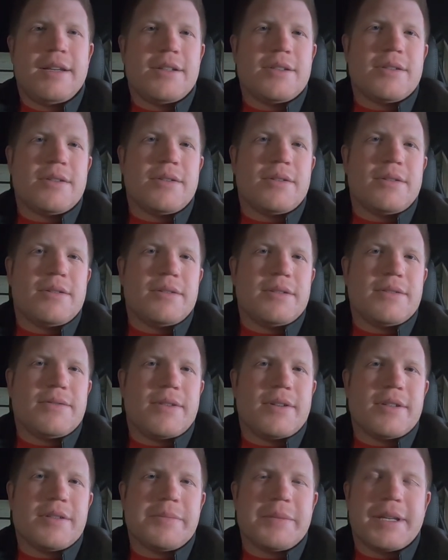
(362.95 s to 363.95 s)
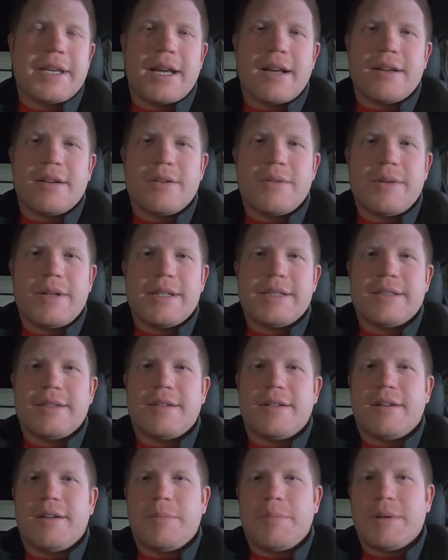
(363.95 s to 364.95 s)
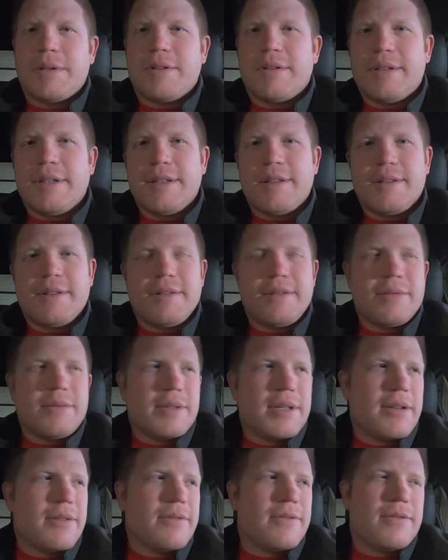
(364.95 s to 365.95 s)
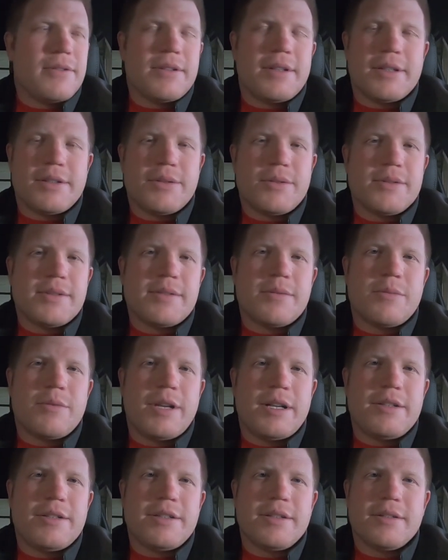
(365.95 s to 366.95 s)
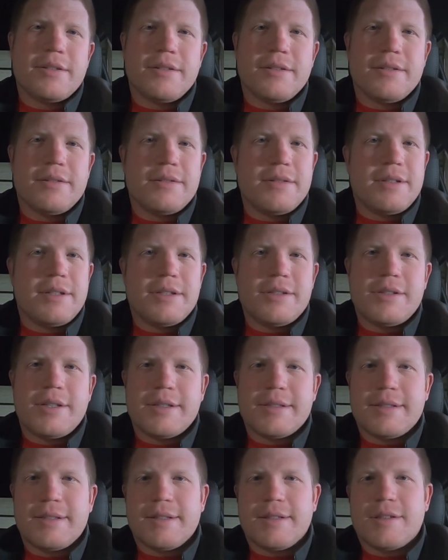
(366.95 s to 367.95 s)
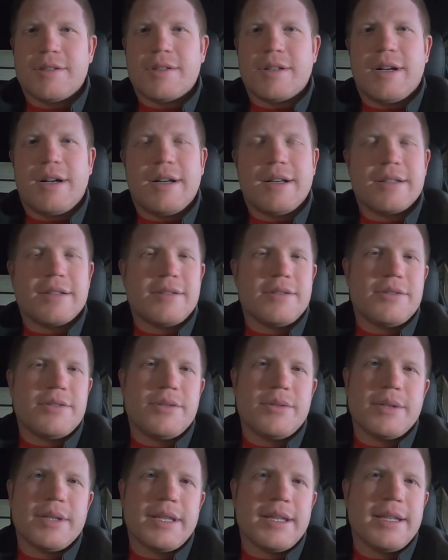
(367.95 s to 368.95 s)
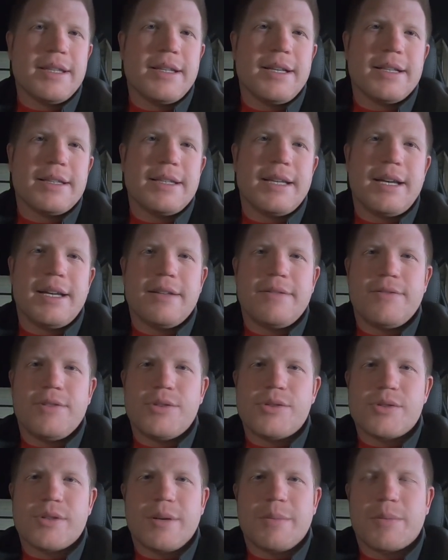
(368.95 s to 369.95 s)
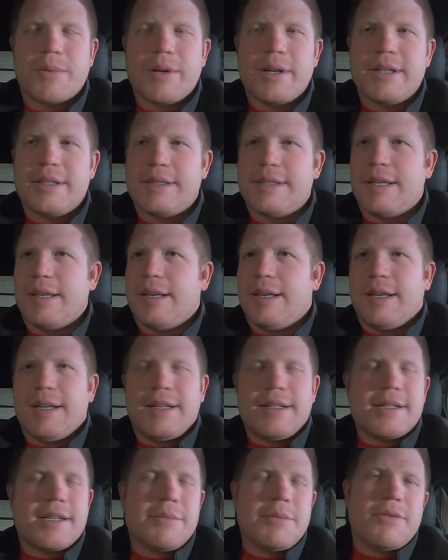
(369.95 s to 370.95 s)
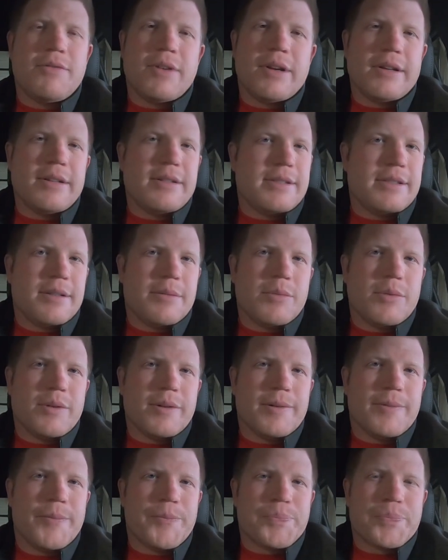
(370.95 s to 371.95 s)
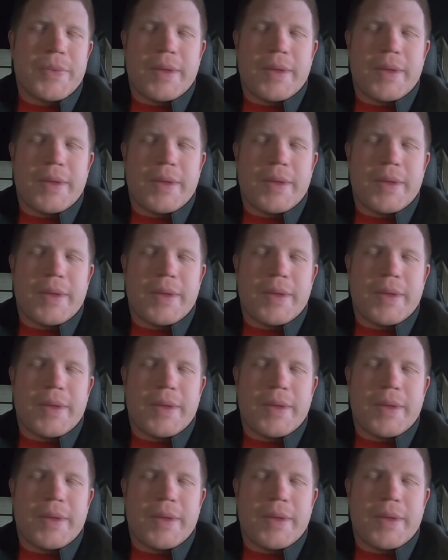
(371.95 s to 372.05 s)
So as far as mechanical wise, up underneath, when I feel like doing some wrenching or adjusting the shocks or doing anything like that, future upgrades, it's going to be very similar.